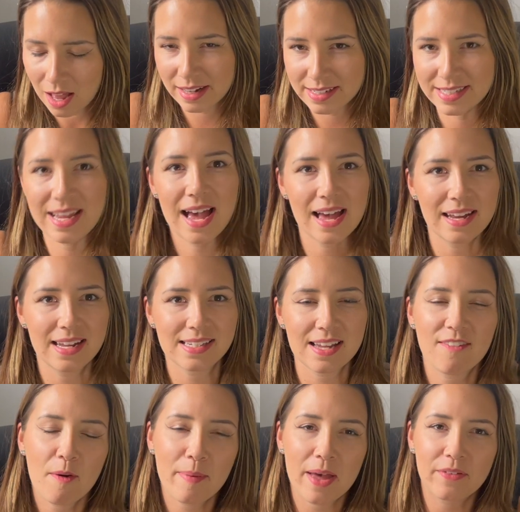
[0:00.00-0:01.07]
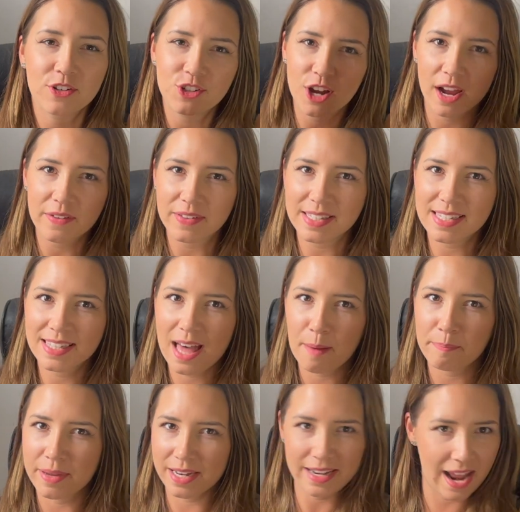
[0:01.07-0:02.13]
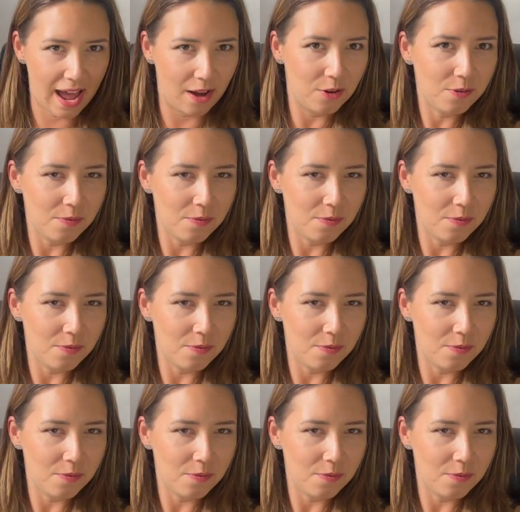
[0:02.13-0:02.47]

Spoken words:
So let's have a bit of a dive into that bit now.